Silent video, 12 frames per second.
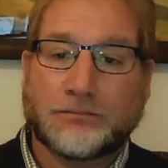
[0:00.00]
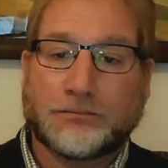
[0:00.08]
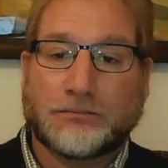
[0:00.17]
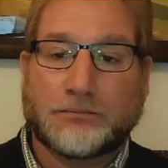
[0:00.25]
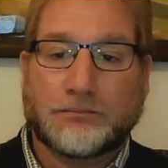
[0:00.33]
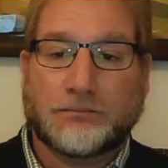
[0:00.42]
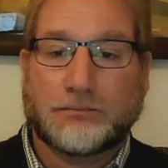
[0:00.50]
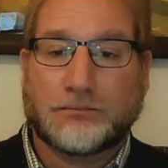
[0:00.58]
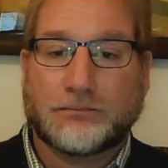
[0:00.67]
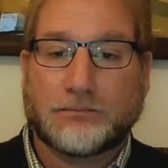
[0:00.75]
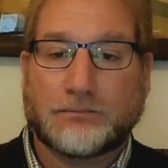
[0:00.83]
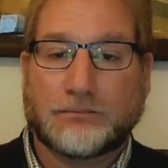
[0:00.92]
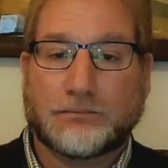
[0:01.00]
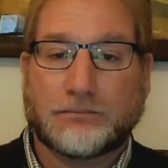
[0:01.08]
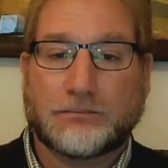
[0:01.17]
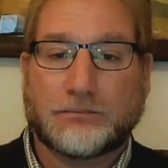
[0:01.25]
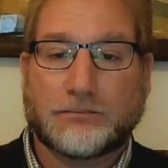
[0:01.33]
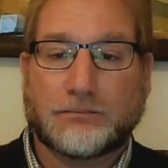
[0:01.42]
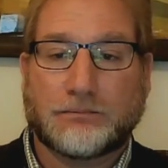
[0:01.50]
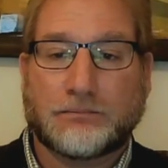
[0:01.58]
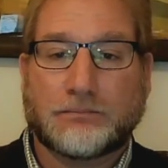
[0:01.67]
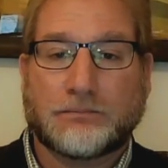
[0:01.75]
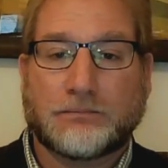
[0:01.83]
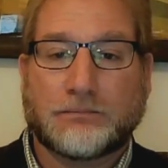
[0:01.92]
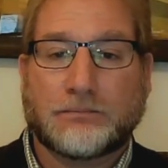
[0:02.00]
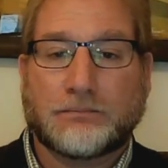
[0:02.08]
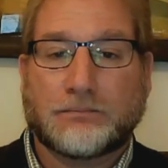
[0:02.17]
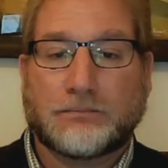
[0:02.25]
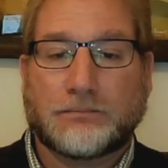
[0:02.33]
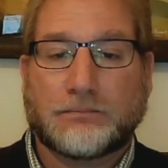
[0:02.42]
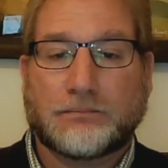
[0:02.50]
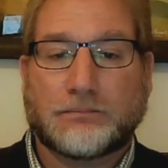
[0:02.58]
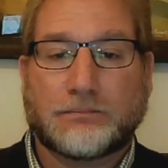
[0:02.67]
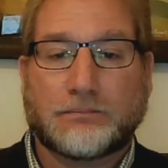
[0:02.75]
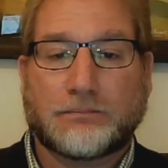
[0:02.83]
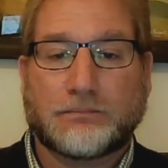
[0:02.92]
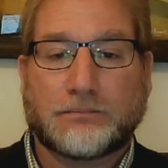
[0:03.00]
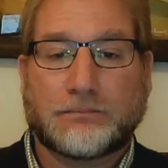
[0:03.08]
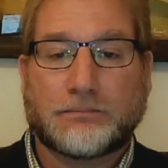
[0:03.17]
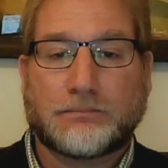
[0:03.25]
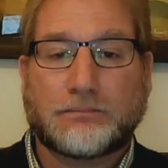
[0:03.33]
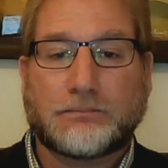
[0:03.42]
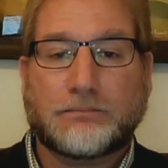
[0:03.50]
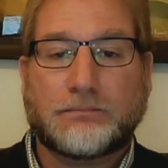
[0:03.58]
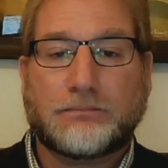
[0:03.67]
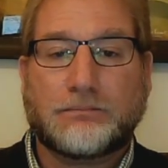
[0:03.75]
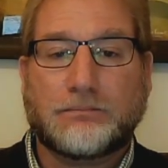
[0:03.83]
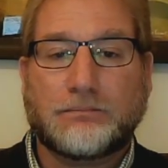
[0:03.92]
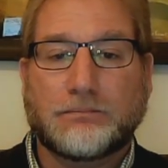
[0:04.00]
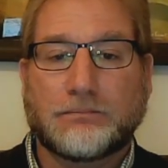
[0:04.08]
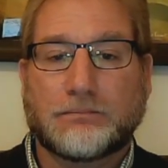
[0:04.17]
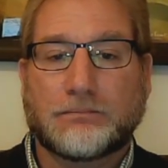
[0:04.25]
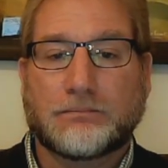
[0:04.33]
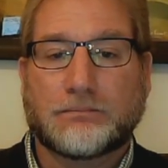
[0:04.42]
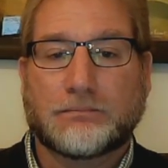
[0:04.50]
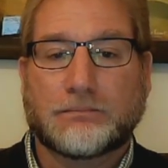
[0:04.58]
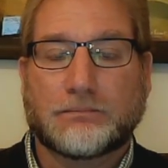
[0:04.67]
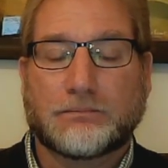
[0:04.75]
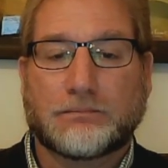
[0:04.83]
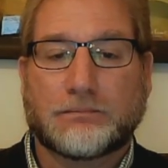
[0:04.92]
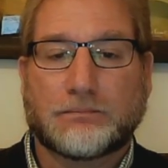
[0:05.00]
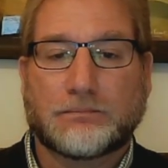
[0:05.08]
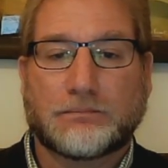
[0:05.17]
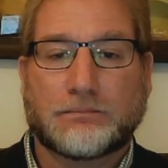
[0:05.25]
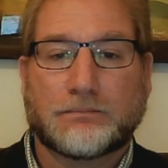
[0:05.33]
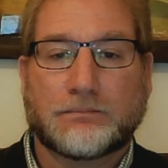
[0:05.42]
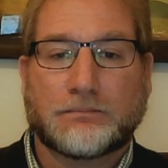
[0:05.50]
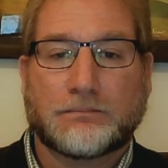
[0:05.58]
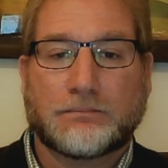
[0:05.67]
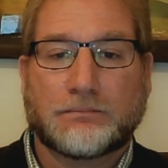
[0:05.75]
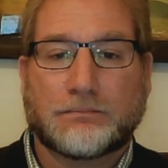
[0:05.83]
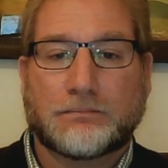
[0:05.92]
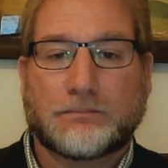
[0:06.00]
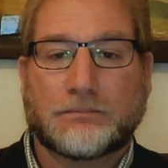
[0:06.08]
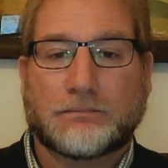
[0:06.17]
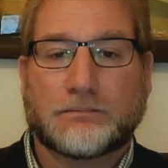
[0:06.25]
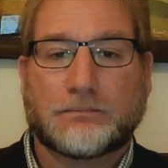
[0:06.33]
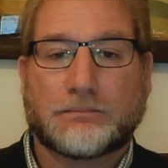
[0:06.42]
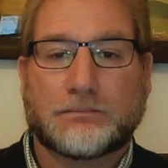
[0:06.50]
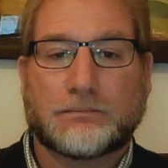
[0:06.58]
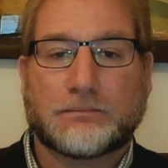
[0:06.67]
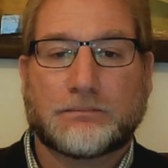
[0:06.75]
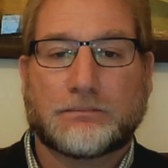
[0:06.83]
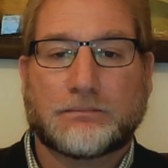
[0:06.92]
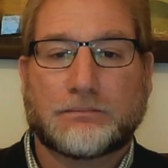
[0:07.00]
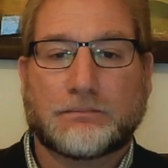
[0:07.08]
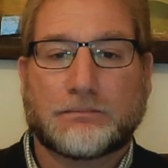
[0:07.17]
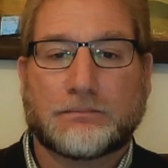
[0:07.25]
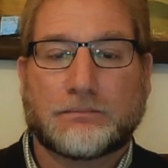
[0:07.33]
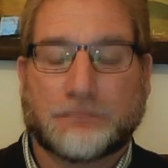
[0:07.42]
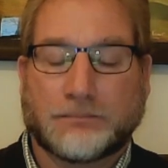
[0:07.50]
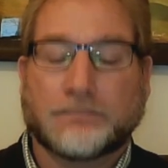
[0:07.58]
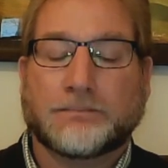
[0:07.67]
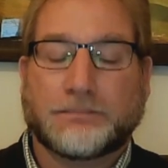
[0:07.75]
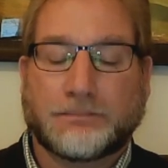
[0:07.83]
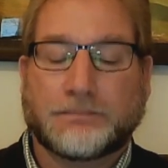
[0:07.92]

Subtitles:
This person isn't speaking.